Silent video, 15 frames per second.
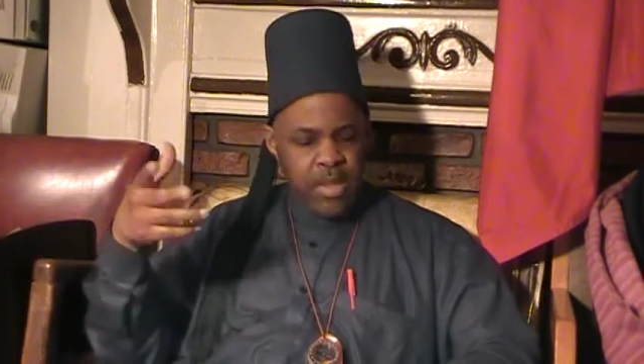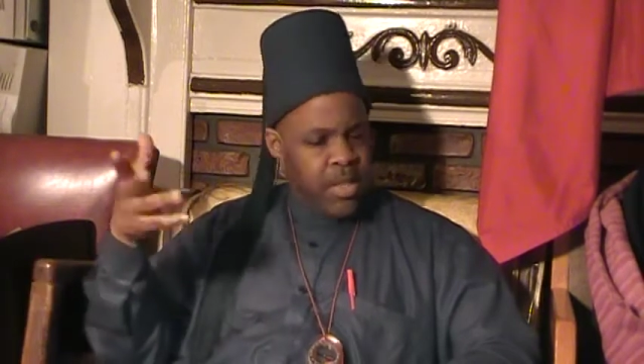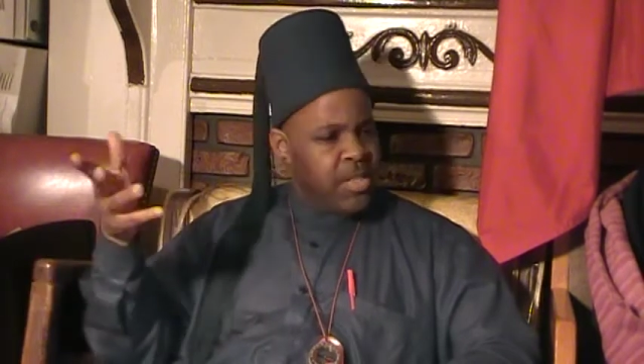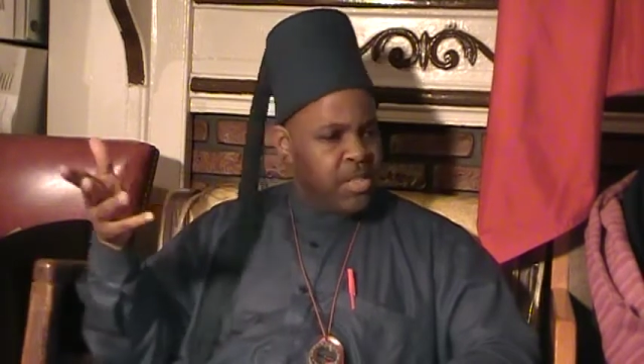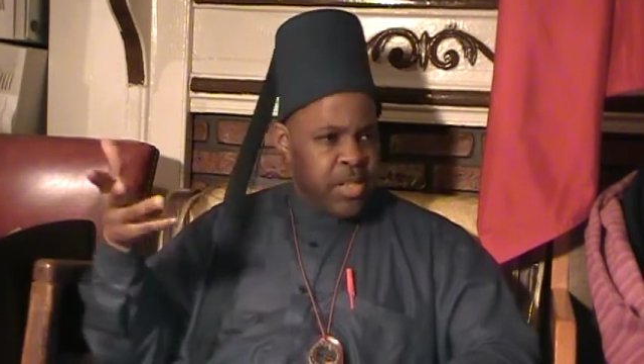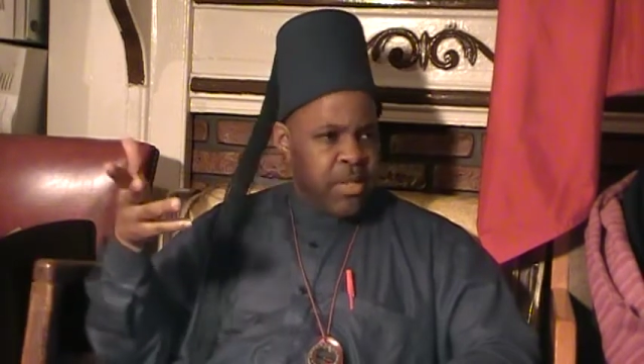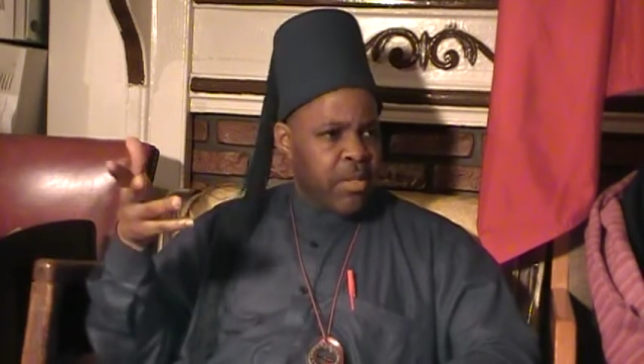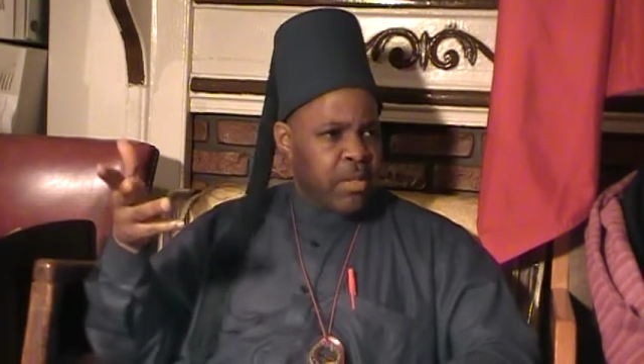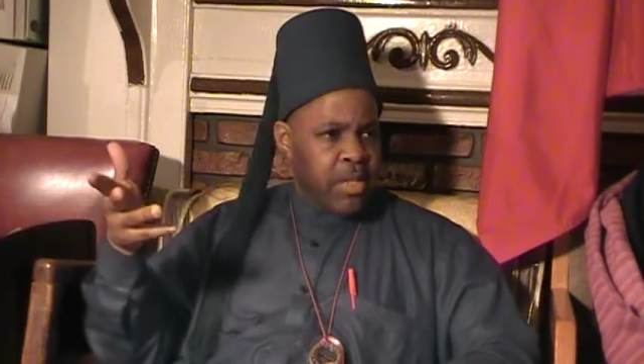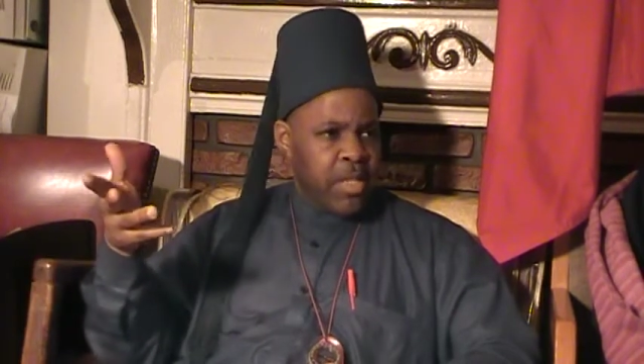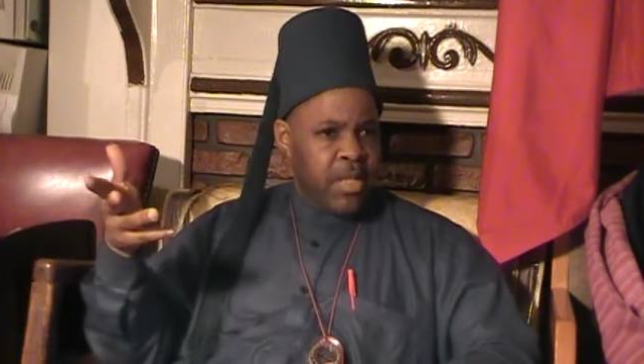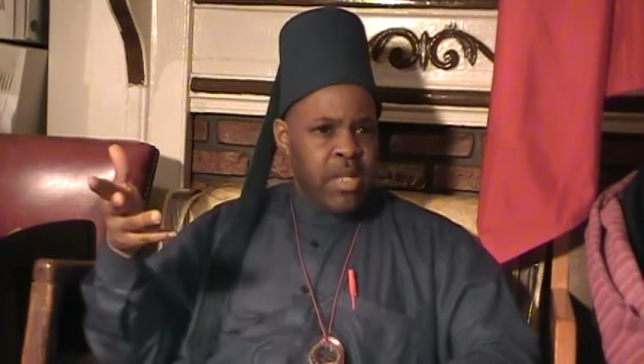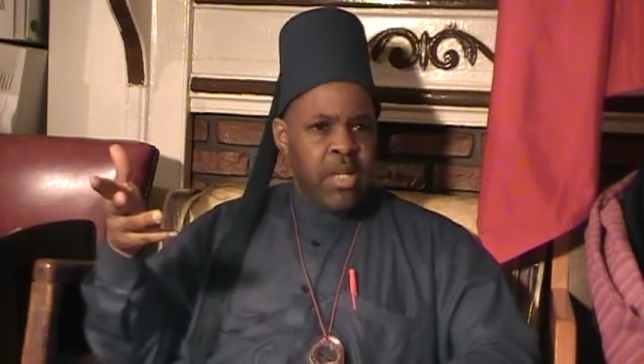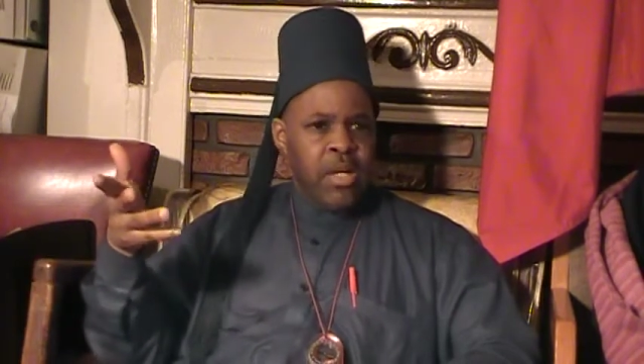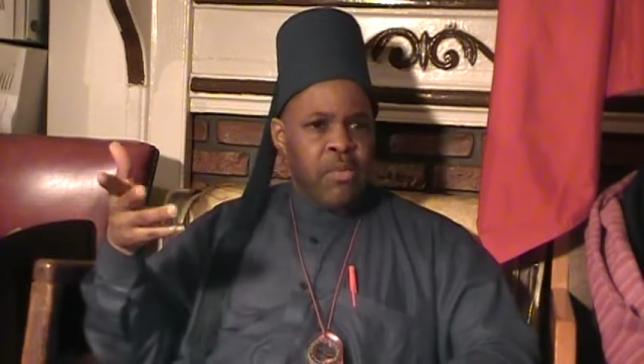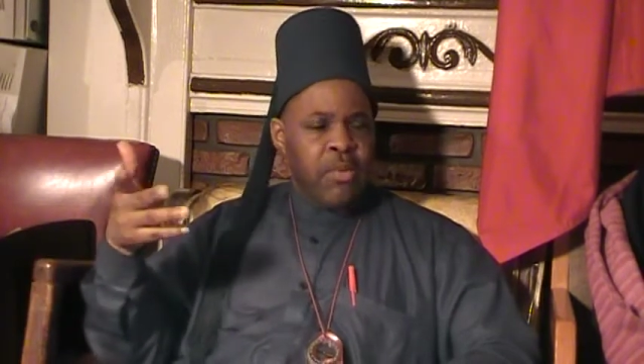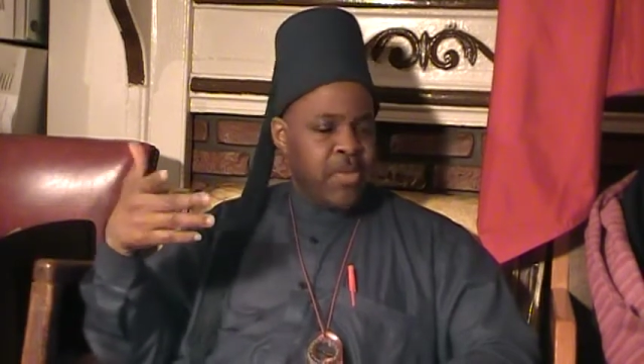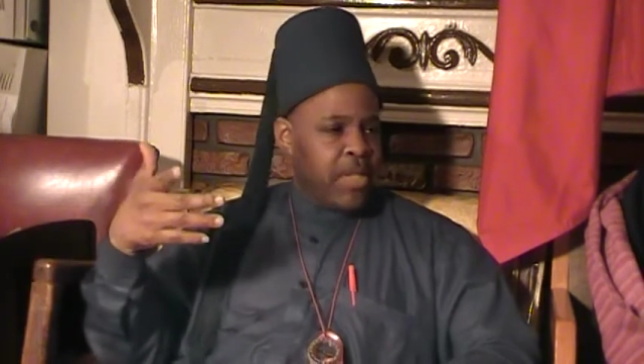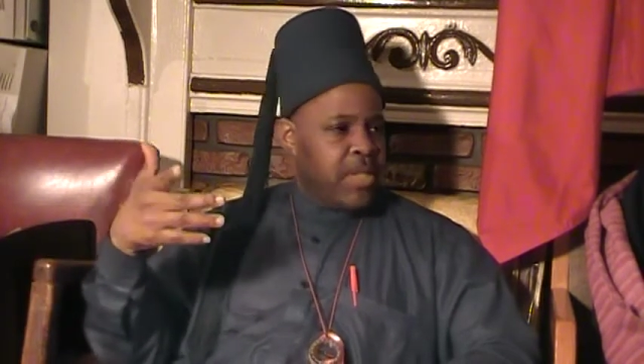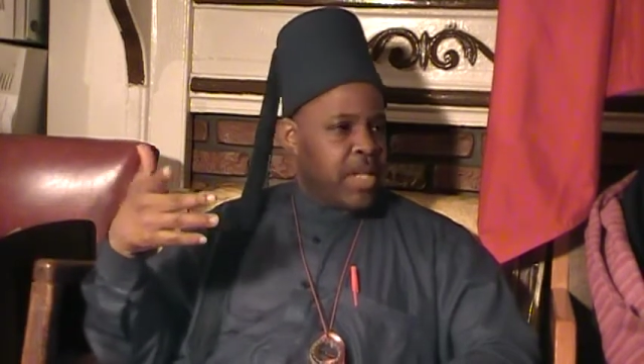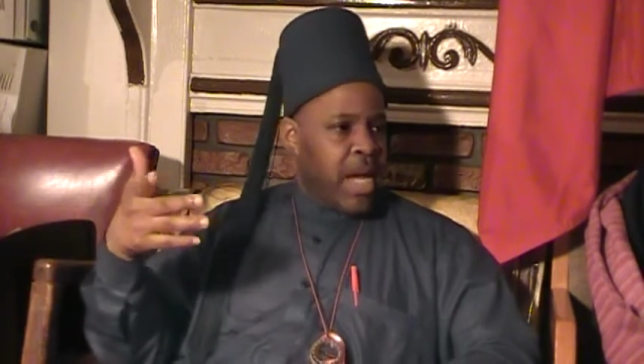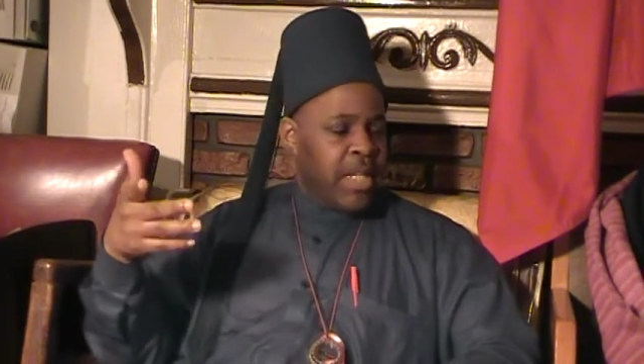Generally,
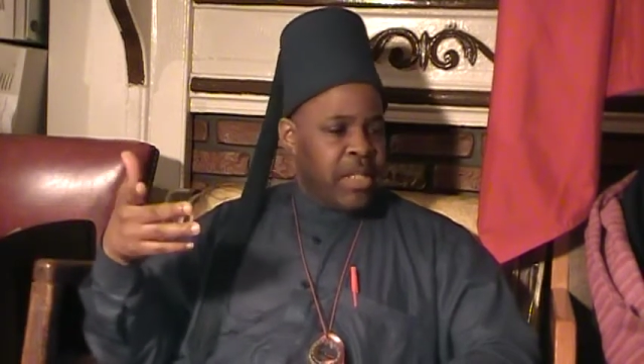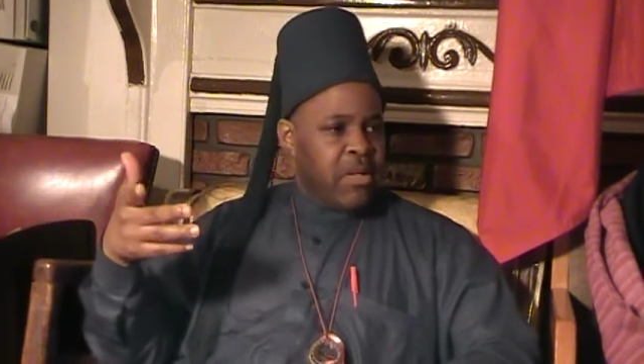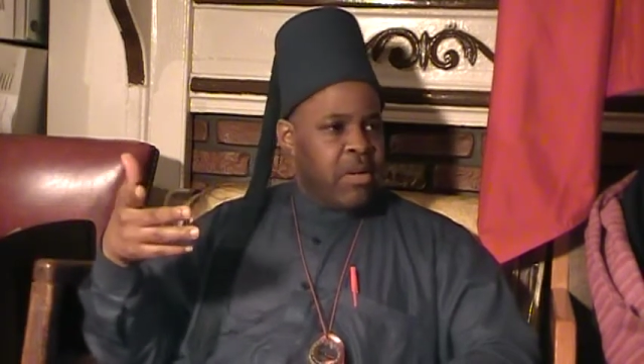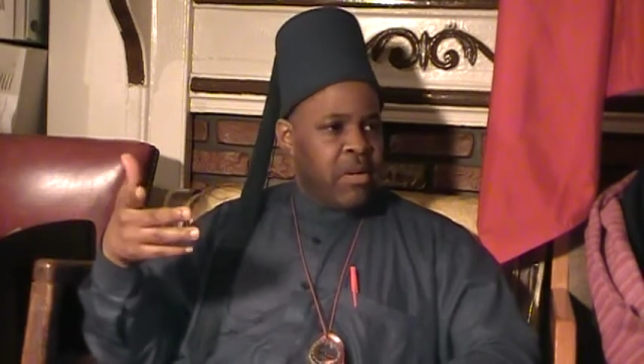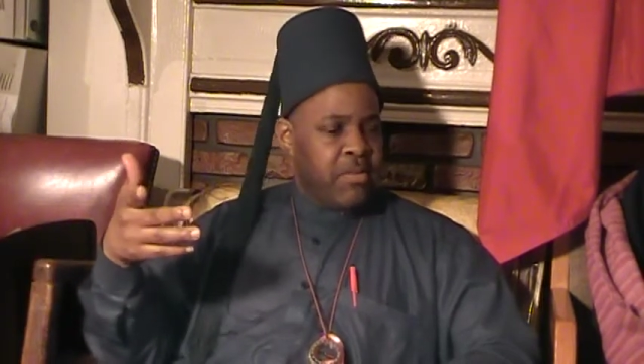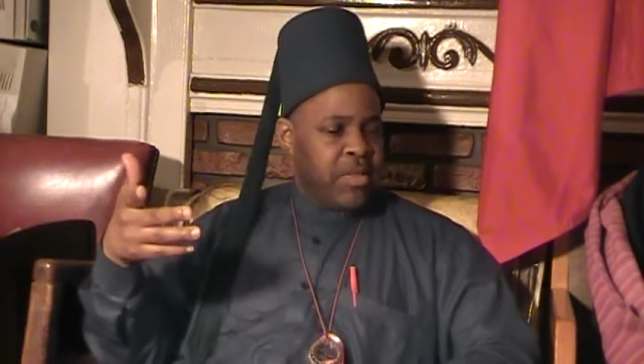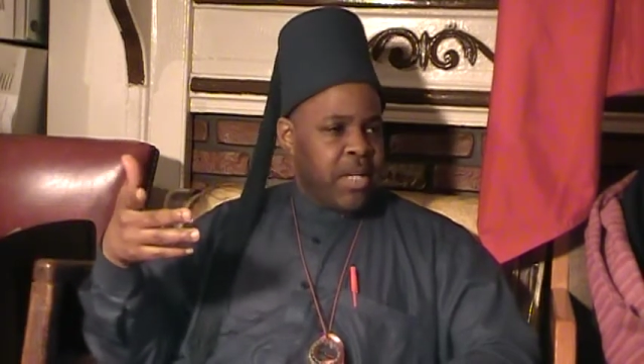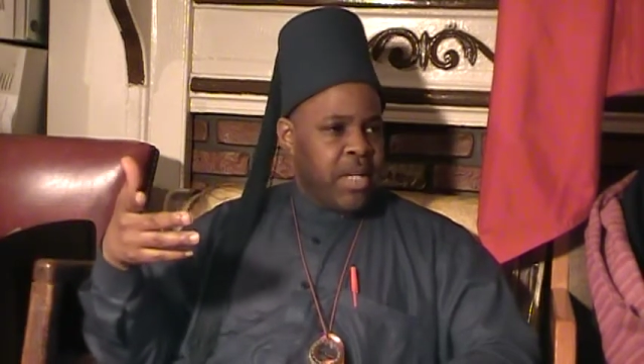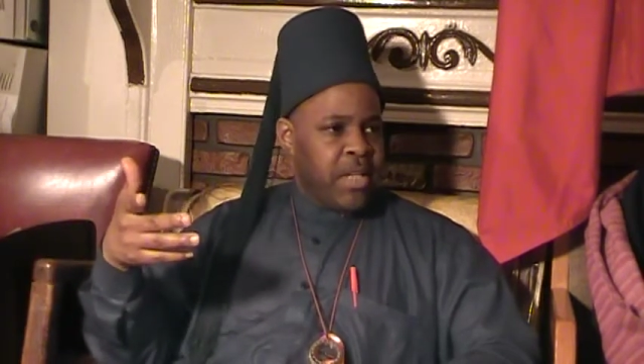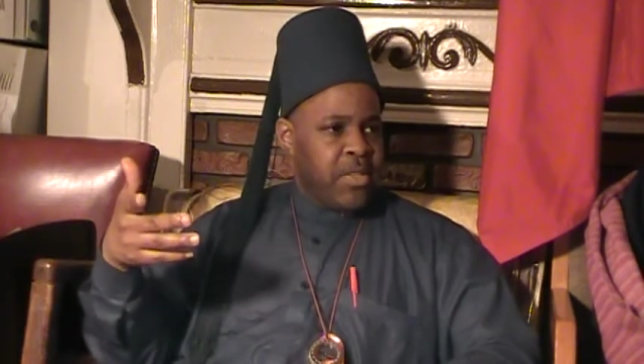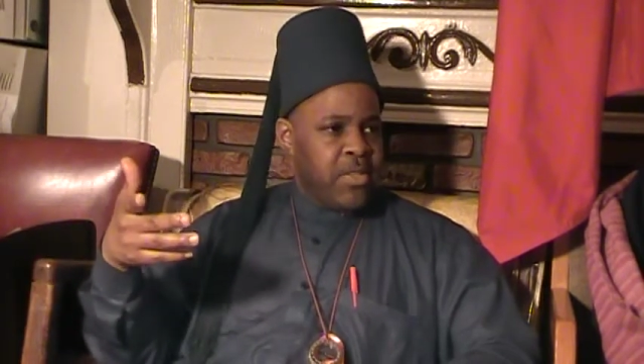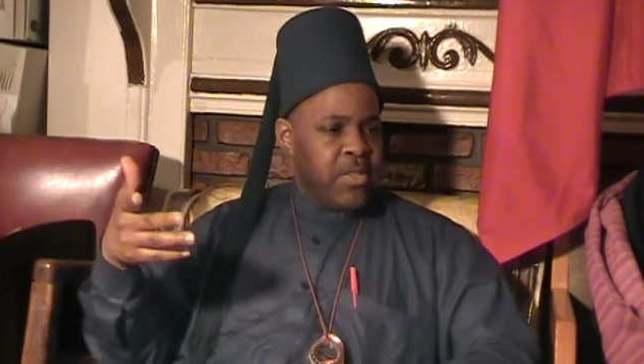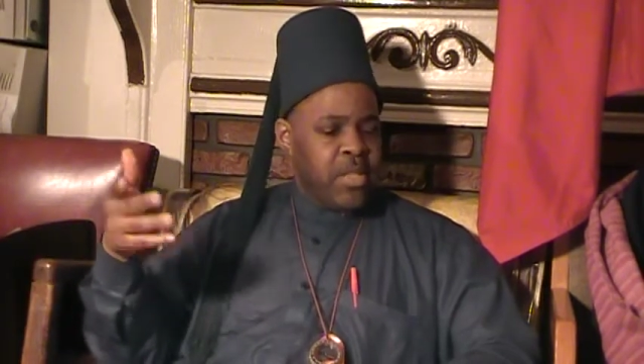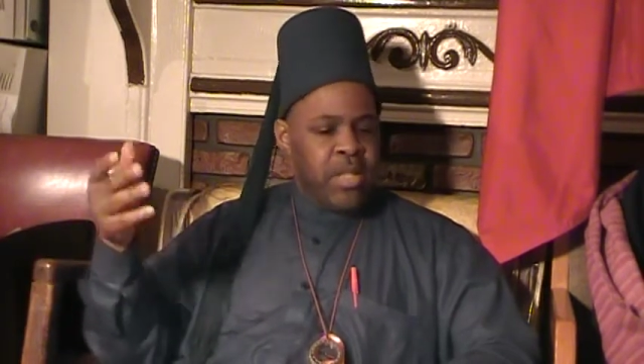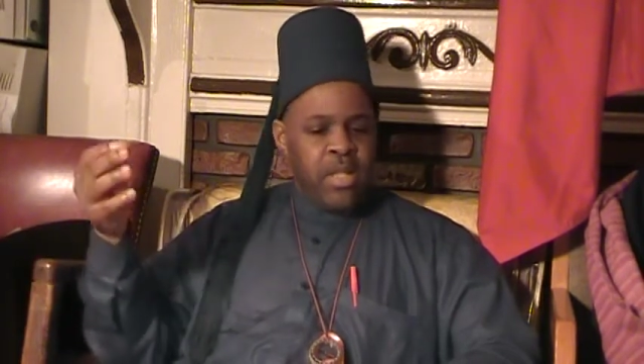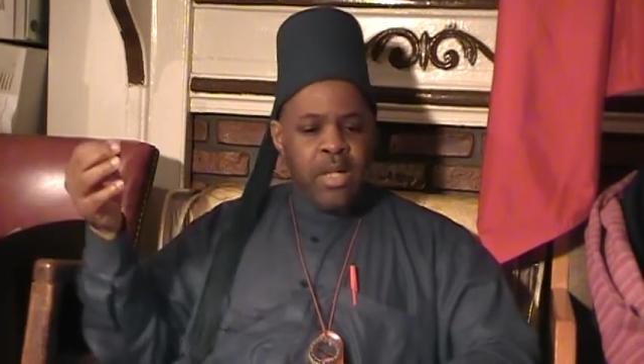within 90 Earth days,